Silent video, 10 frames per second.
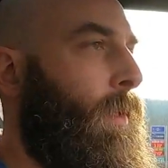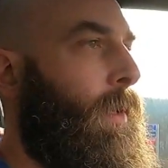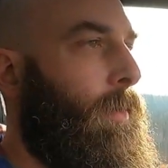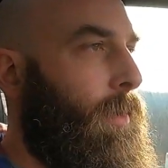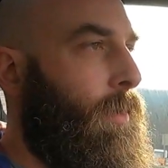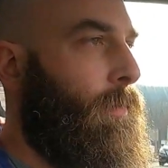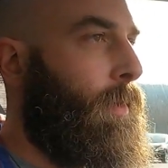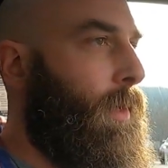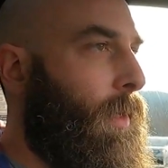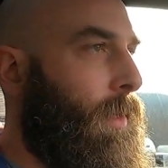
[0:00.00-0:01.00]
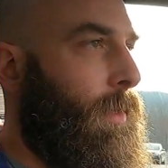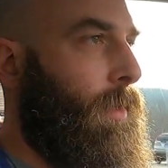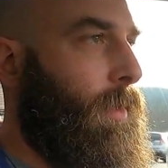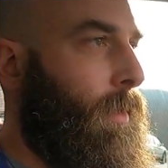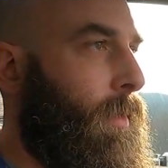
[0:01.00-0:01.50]
You know, overall,
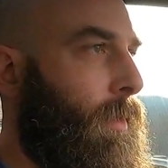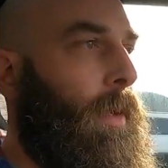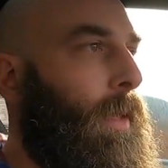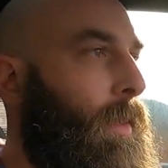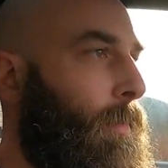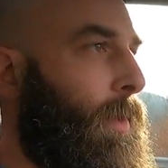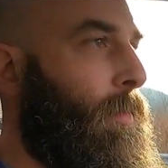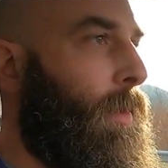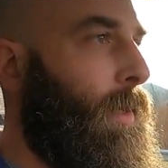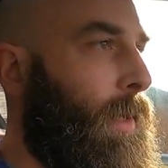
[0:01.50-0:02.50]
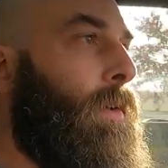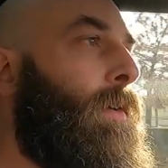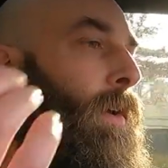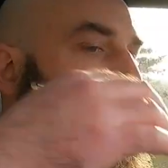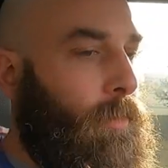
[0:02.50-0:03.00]
I think people are
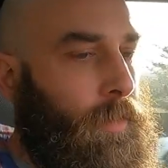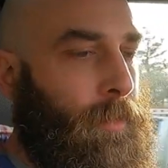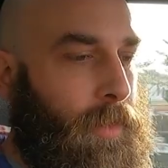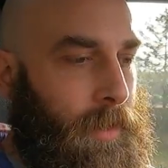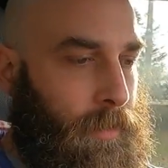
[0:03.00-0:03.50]
going overboard